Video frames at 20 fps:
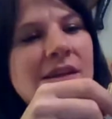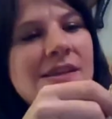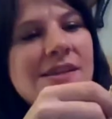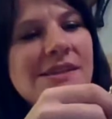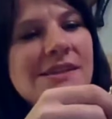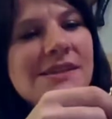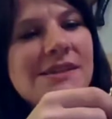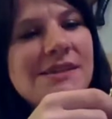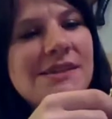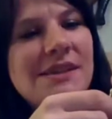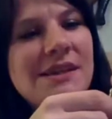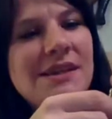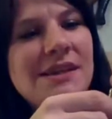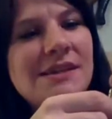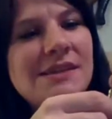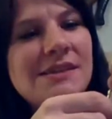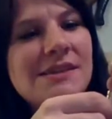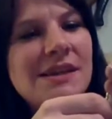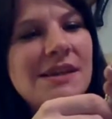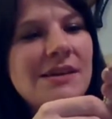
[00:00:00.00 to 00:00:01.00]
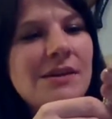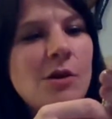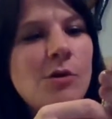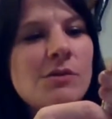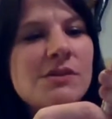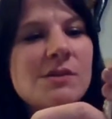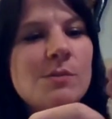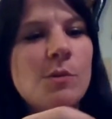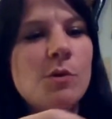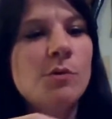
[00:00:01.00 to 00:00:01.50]
It's a C inside.
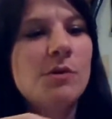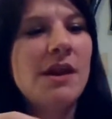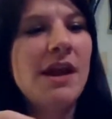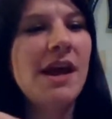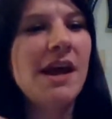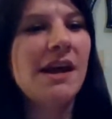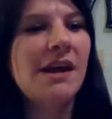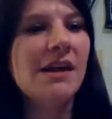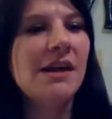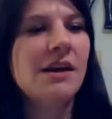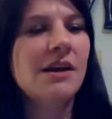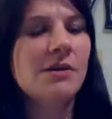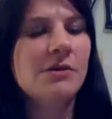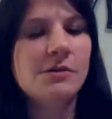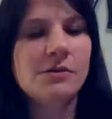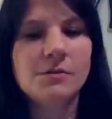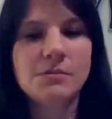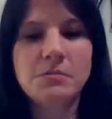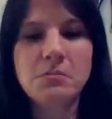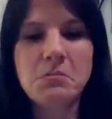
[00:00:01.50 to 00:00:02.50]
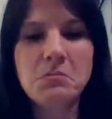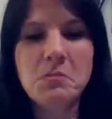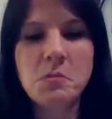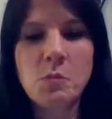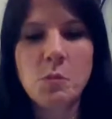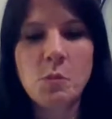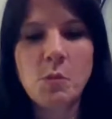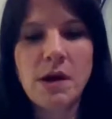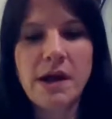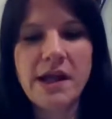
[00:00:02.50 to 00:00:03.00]
Oh, it's a Monet. Oh,
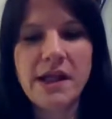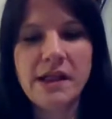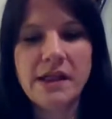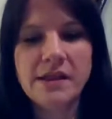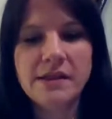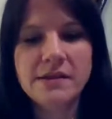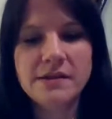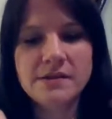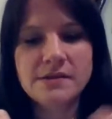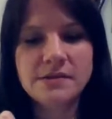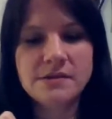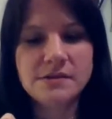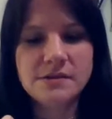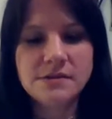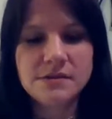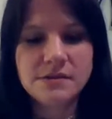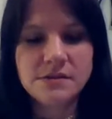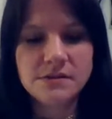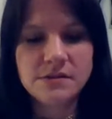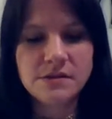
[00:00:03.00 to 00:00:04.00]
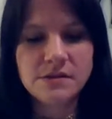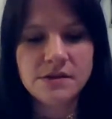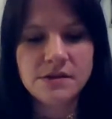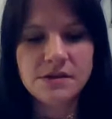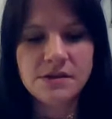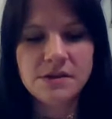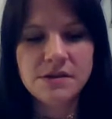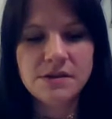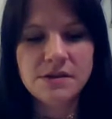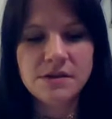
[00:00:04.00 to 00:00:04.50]
well.
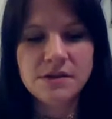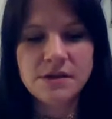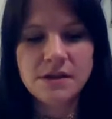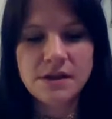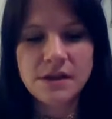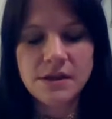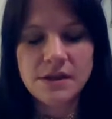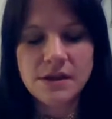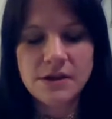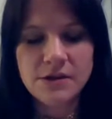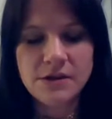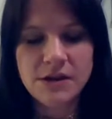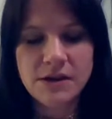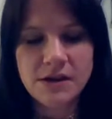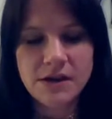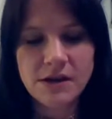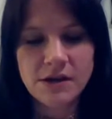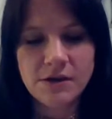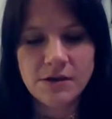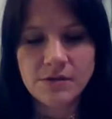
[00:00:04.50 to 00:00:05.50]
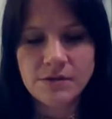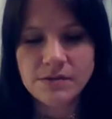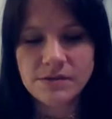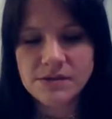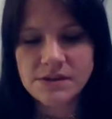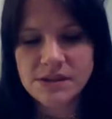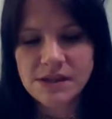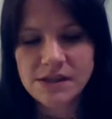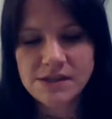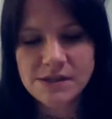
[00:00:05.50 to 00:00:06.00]
There you go.
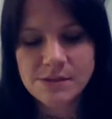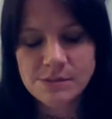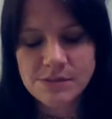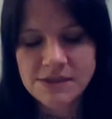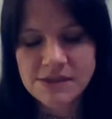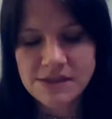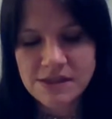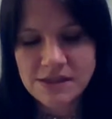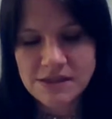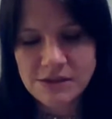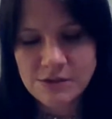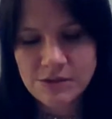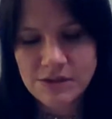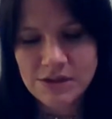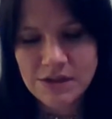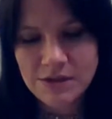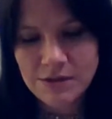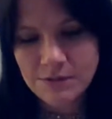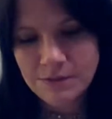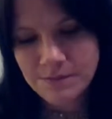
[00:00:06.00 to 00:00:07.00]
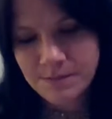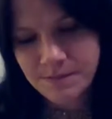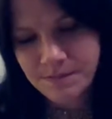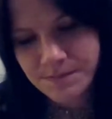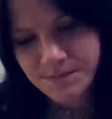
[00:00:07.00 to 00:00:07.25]
It's got some stuck to it though.